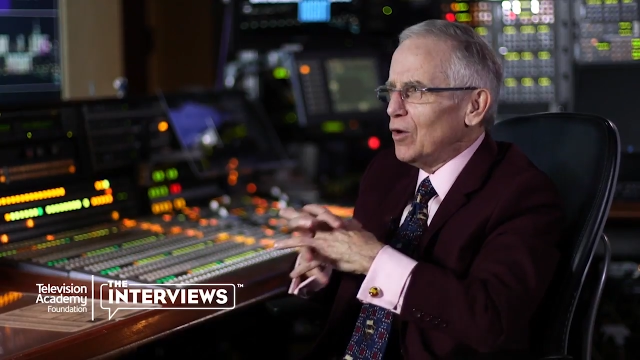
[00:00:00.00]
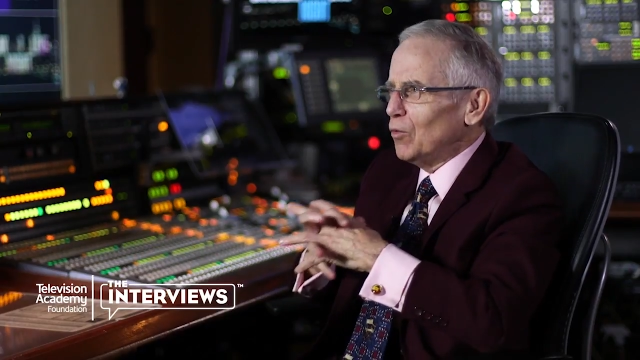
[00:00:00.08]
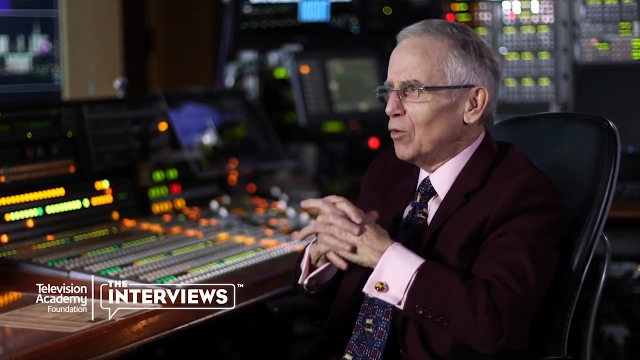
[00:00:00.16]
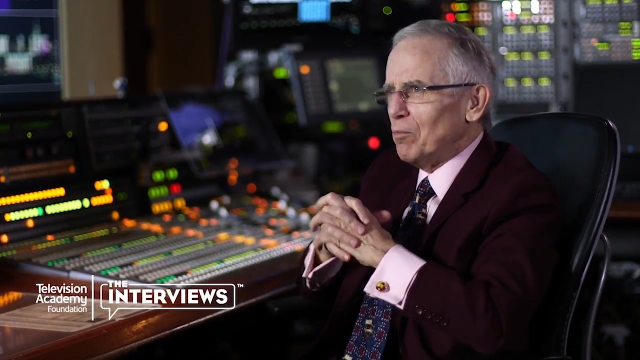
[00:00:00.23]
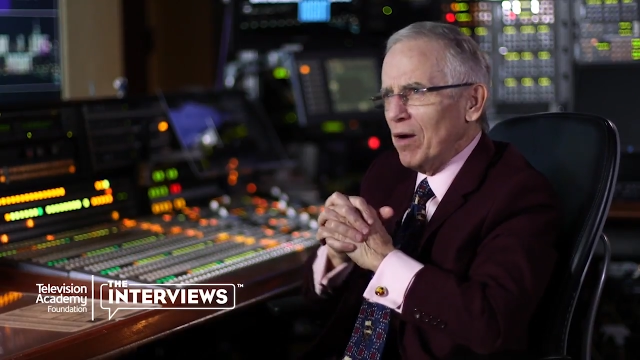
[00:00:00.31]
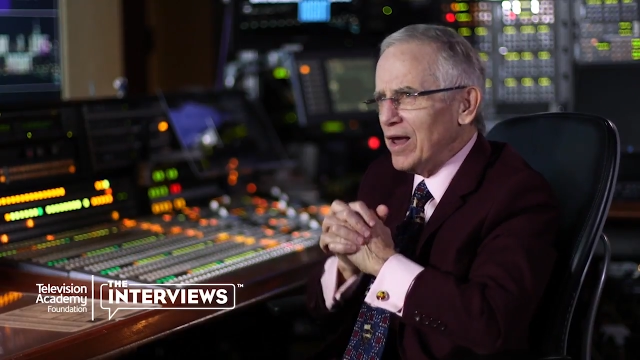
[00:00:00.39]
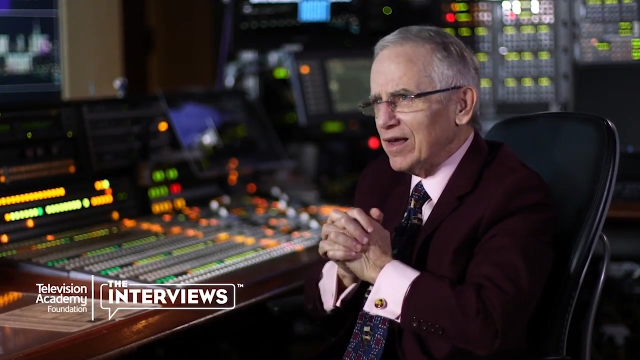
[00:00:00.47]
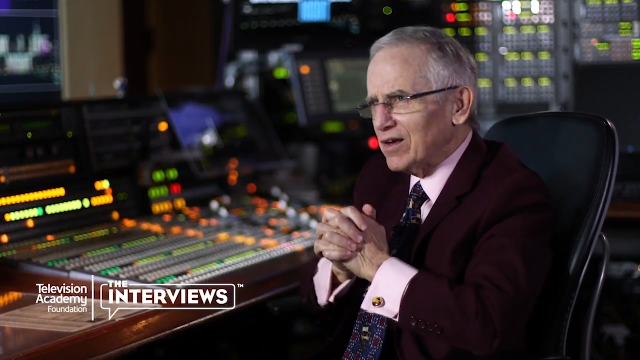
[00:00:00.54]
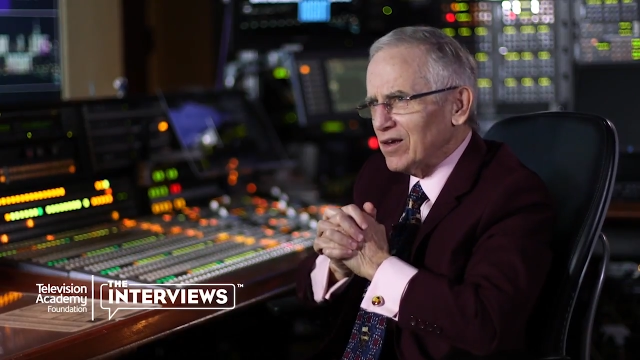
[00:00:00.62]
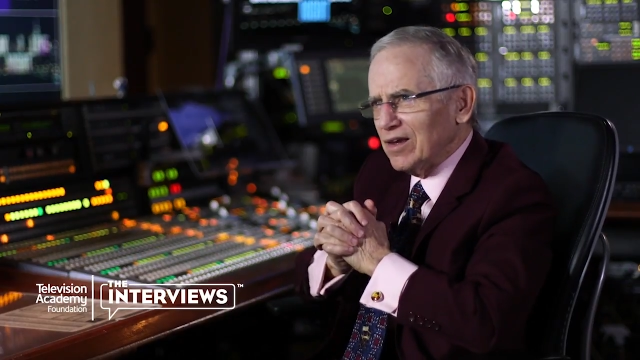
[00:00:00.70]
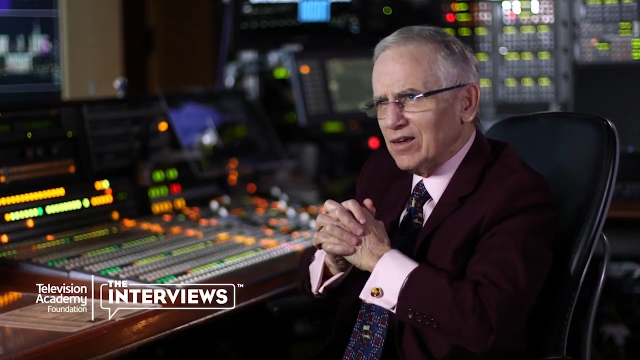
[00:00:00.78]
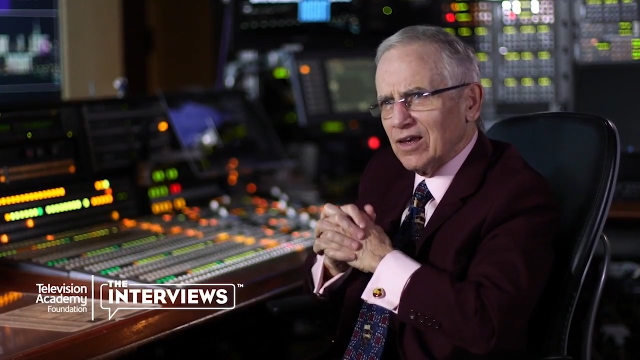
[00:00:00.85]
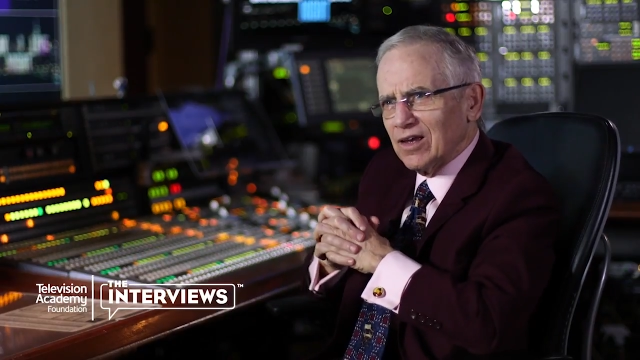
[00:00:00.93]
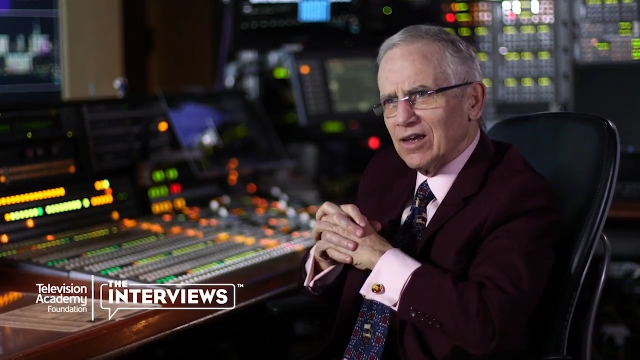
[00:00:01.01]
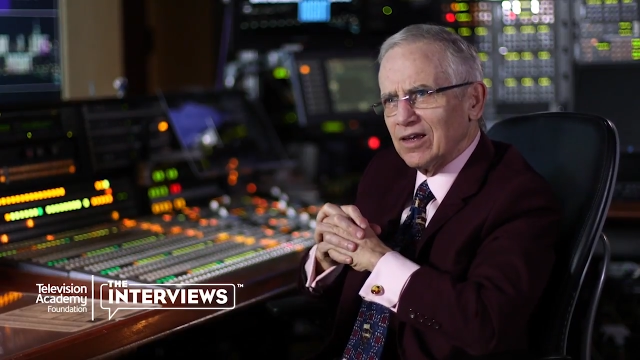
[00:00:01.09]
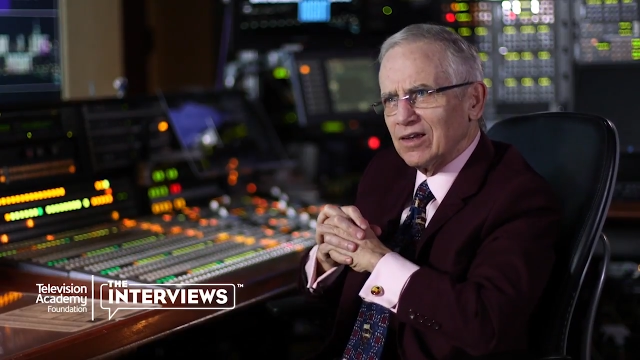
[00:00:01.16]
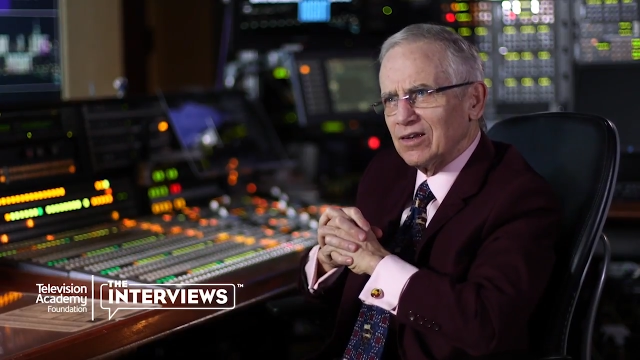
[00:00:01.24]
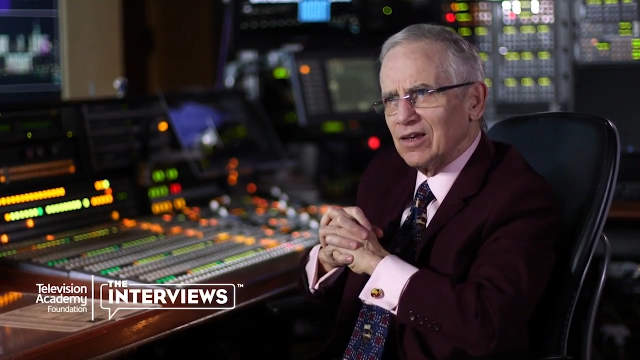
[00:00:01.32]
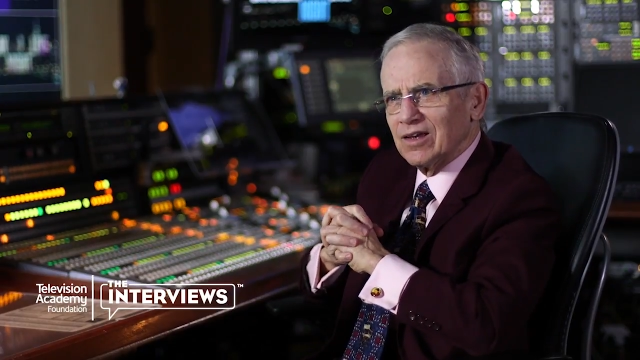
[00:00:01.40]
Well, Mike,
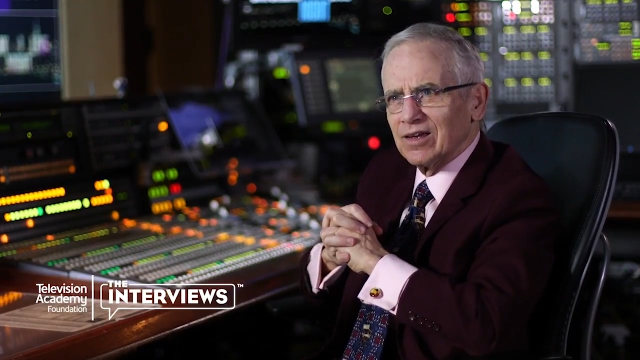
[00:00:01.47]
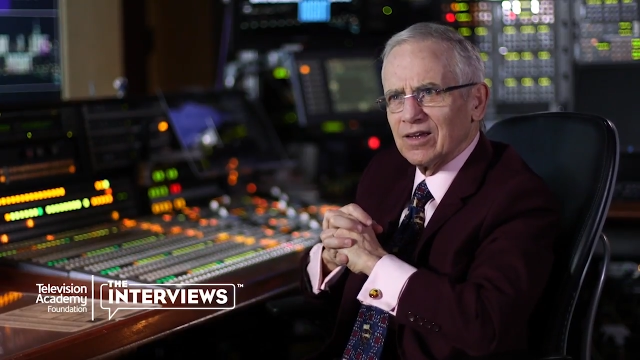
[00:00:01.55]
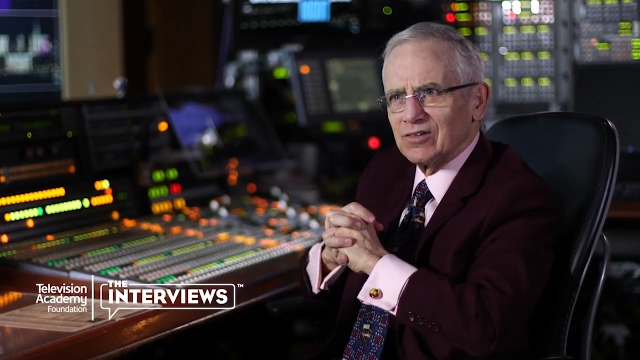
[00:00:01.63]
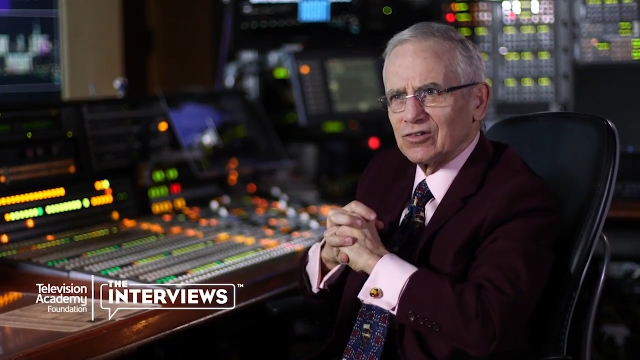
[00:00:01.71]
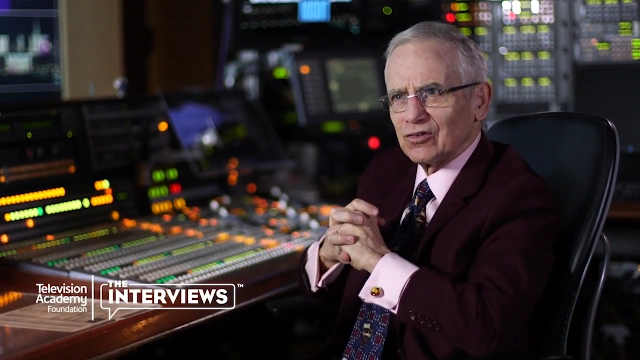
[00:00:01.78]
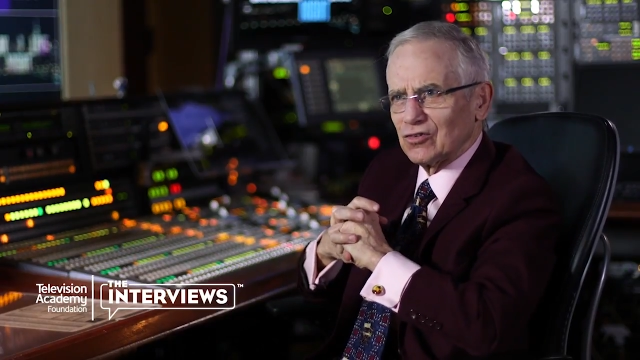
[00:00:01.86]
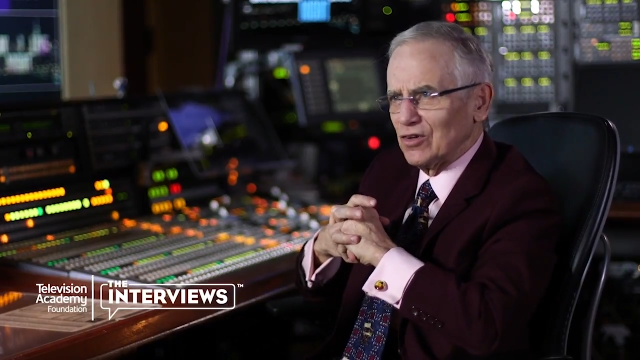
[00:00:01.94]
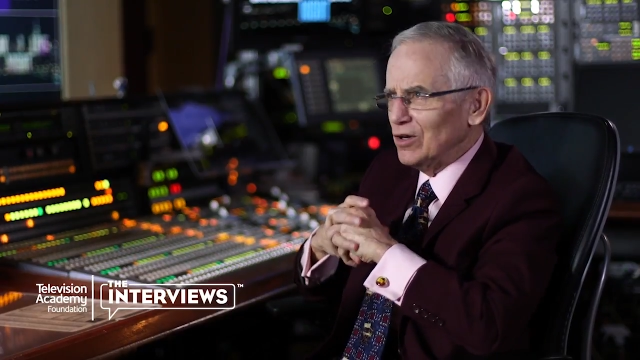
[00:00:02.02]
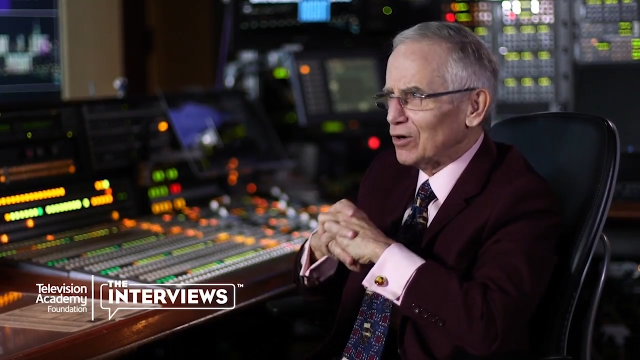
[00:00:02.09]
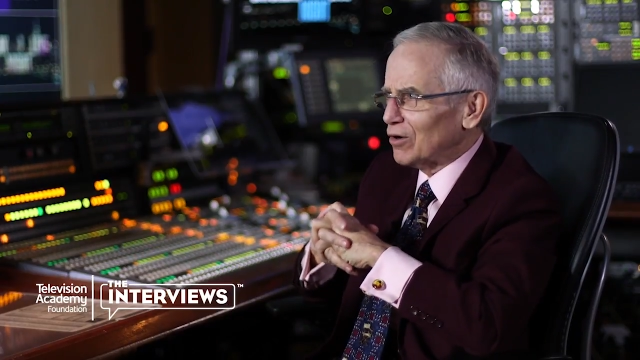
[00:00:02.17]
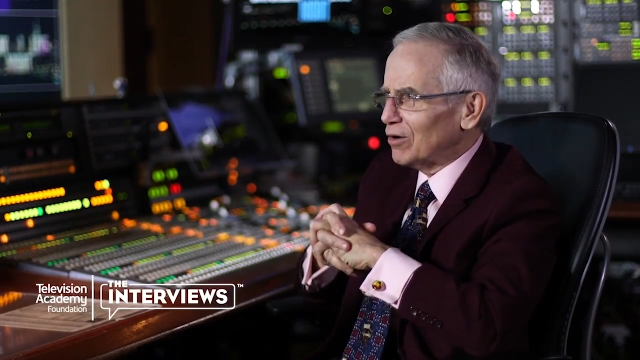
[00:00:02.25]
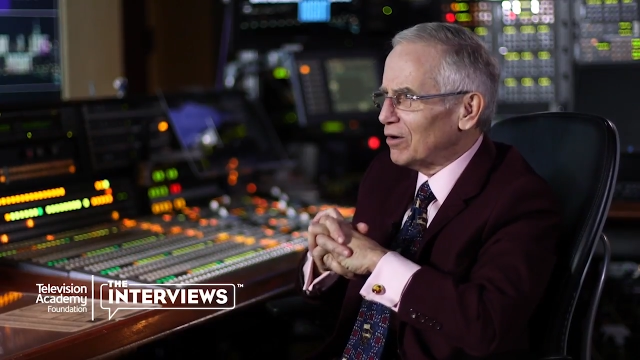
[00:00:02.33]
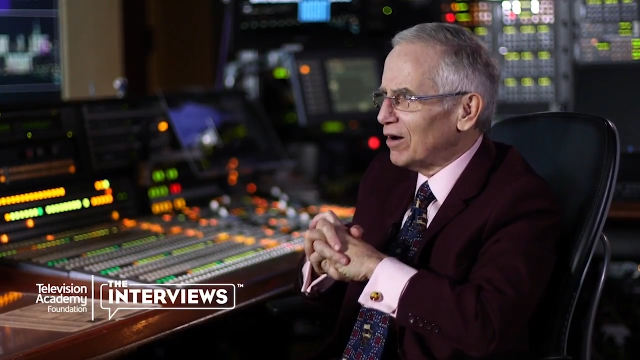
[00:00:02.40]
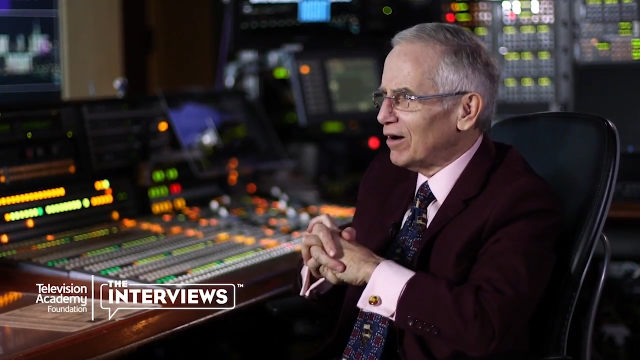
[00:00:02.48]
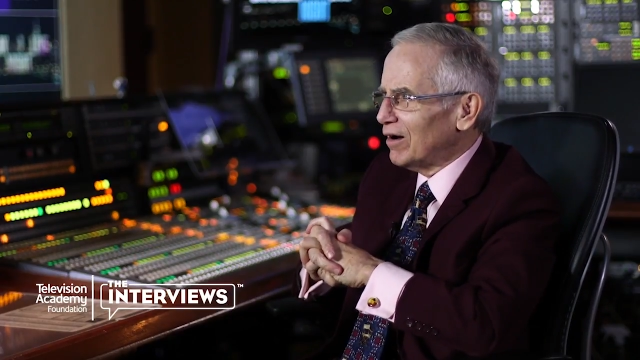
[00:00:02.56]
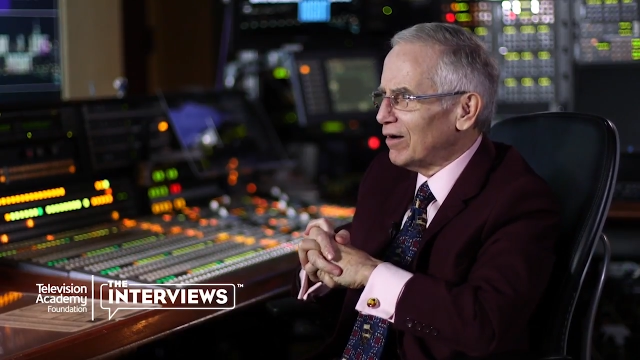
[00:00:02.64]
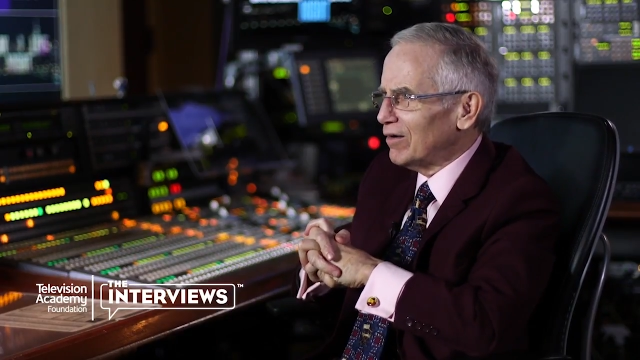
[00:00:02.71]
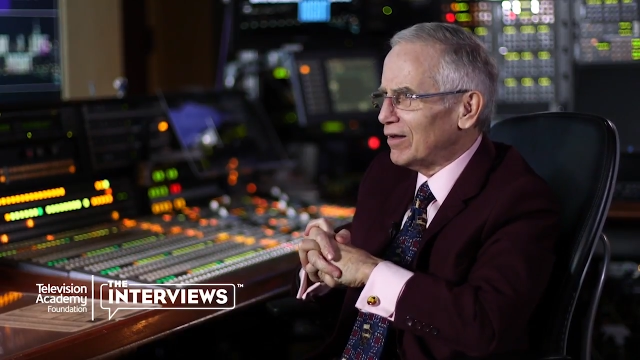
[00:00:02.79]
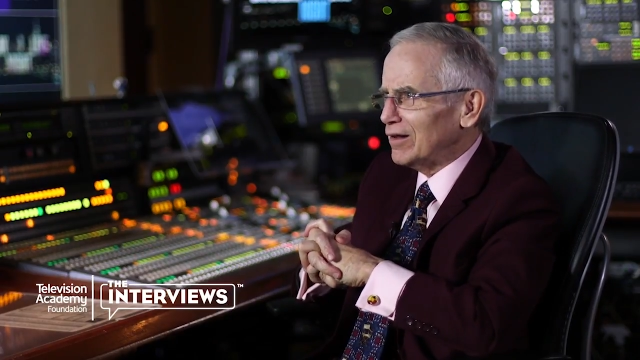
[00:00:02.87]
as a singer,
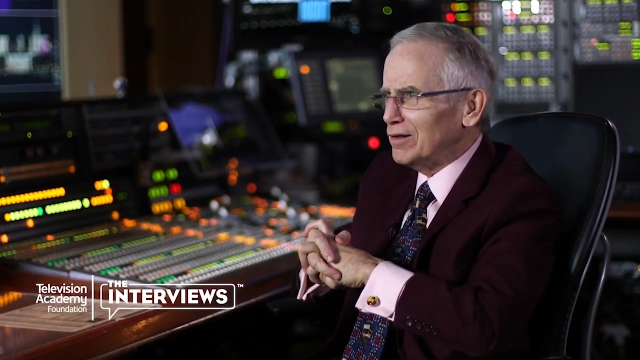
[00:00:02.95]
uh,